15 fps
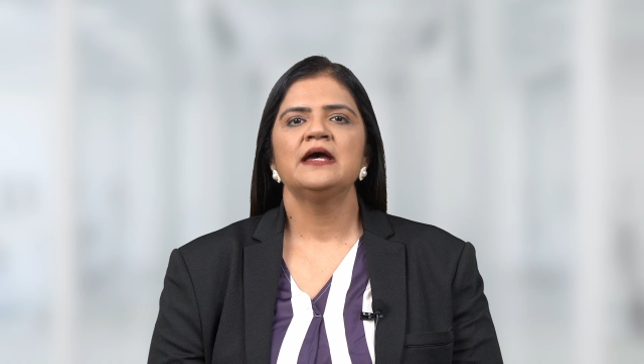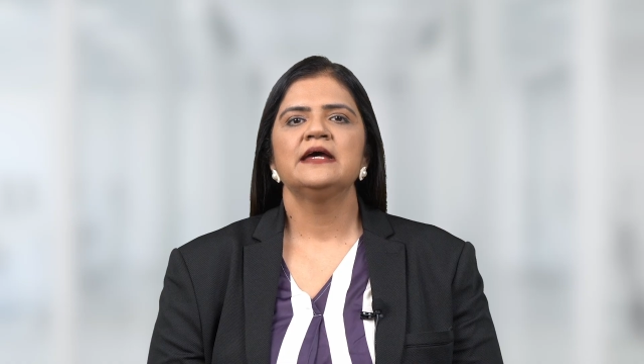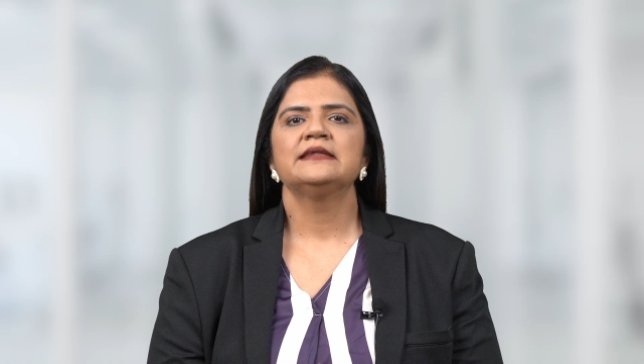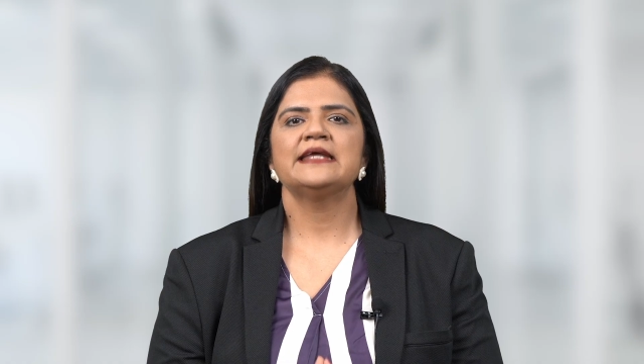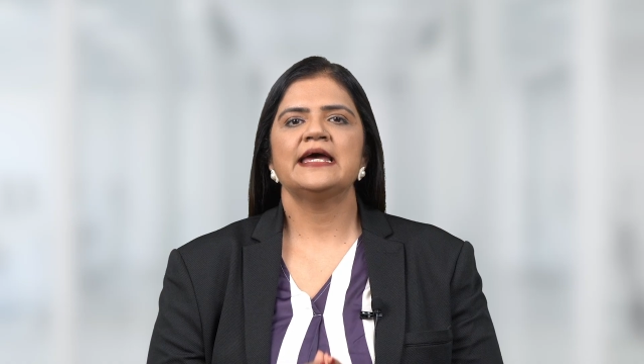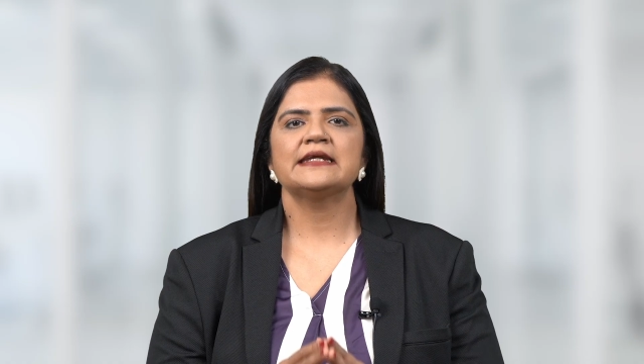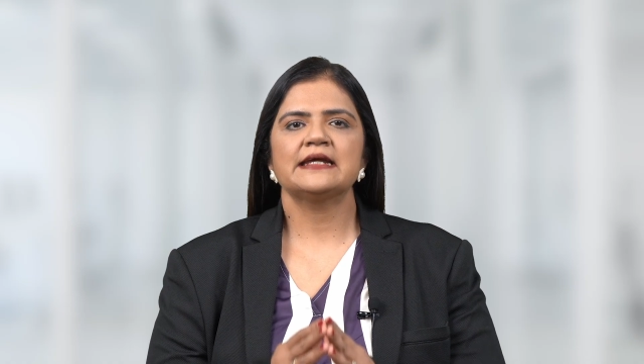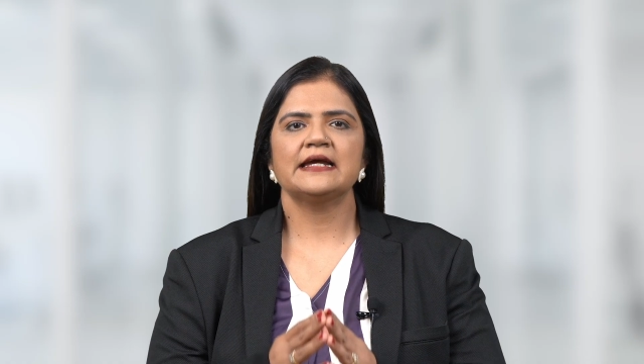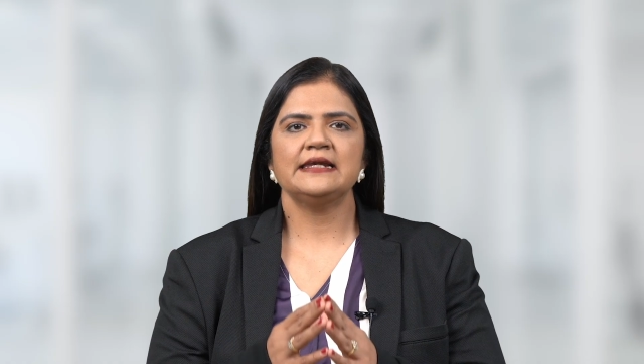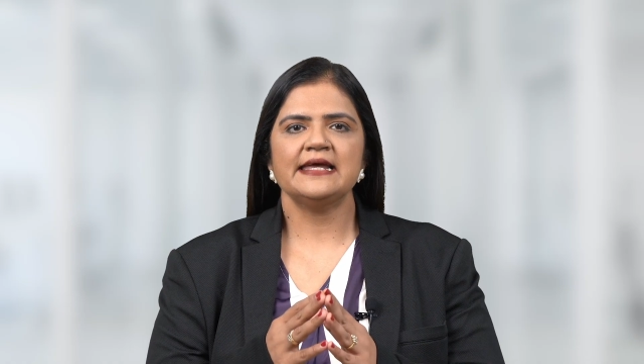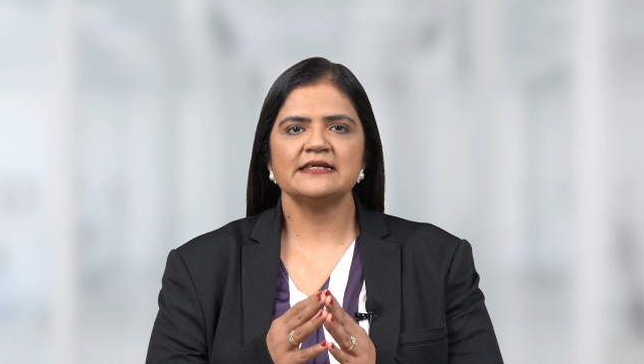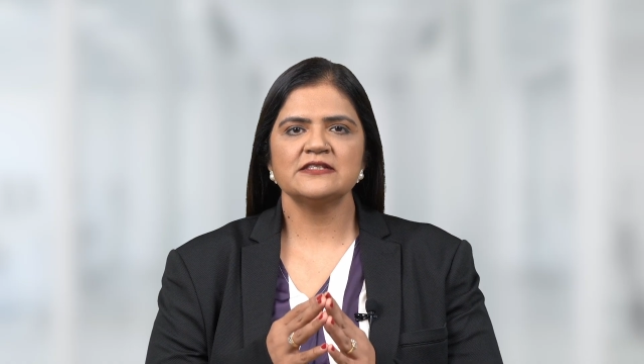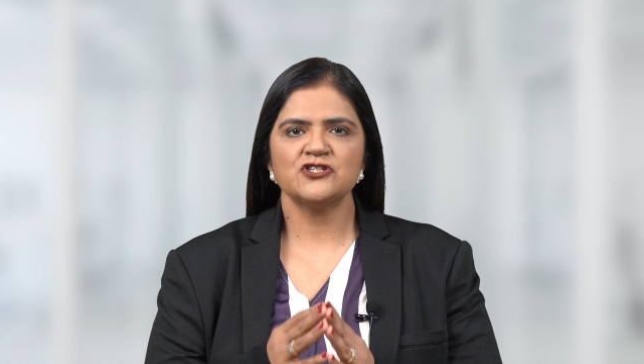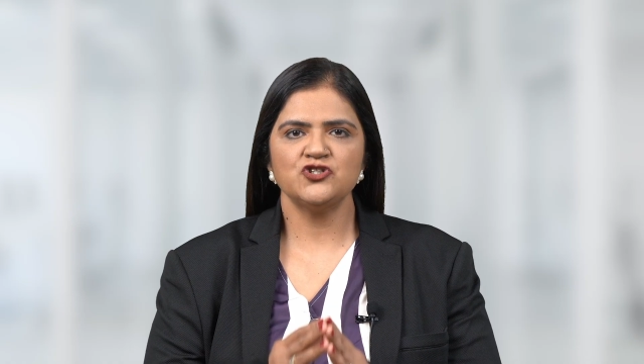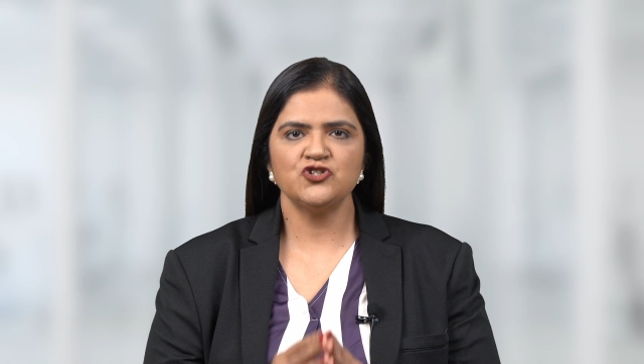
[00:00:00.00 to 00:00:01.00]
that
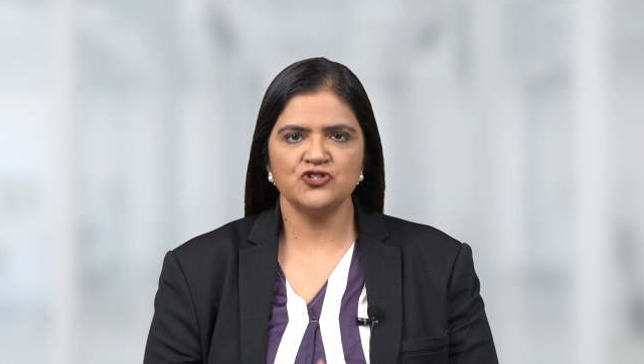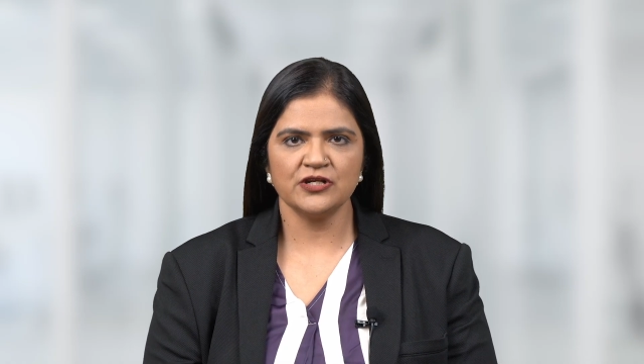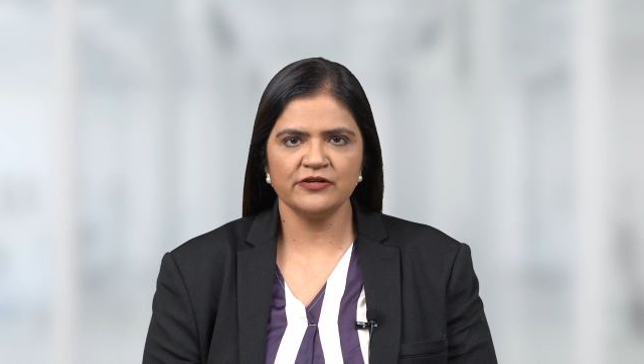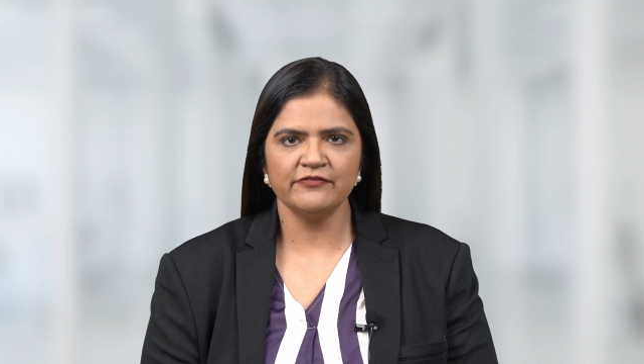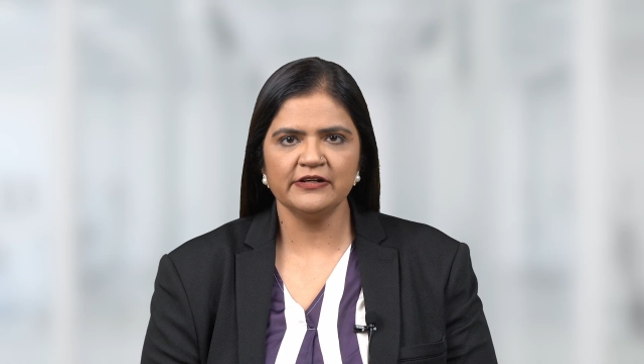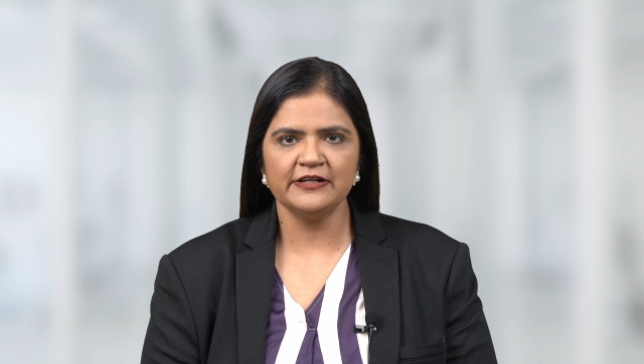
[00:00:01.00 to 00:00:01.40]
collects general